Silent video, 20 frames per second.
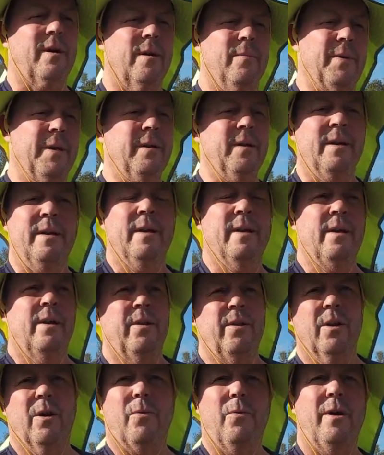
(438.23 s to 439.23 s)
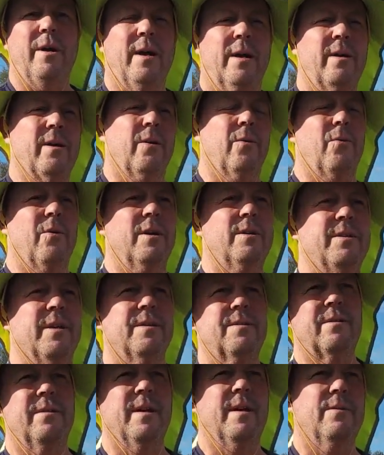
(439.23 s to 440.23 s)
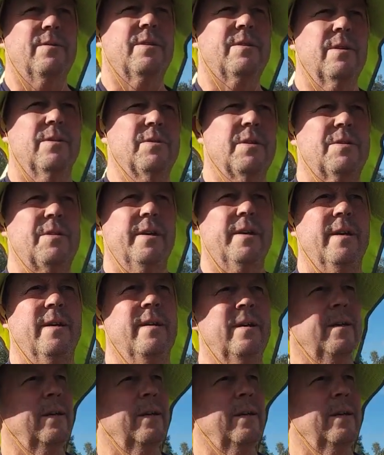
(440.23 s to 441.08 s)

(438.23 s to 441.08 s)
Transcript: I mean, no way I could have worked yesterday. I was so sick.